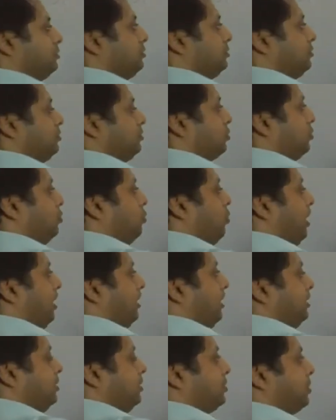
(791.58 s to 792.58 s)
So
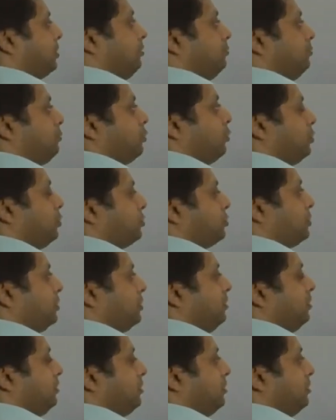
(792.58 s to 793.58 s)
one is, of course,
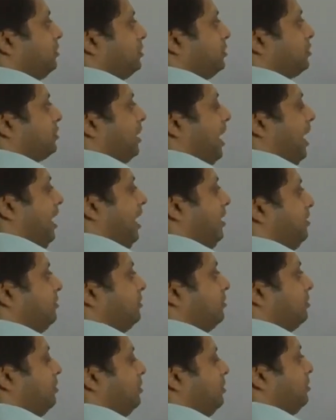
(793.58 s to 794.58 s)
this
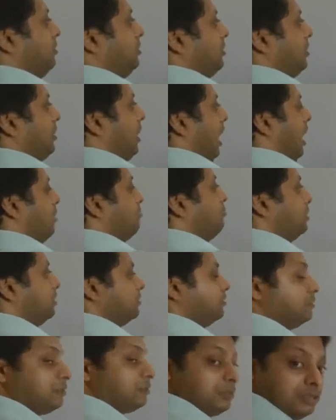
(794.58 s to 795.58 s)
iron
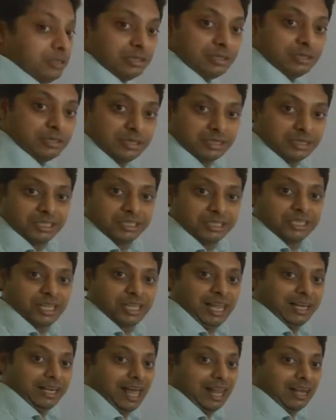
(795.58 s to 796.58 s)
carbon. This is an
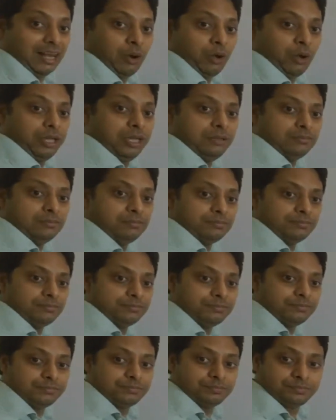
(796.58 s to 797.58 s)
alloy.
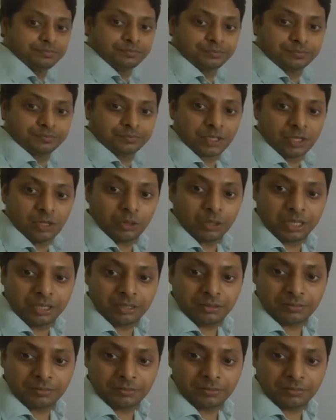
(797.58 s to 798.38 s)
Okay.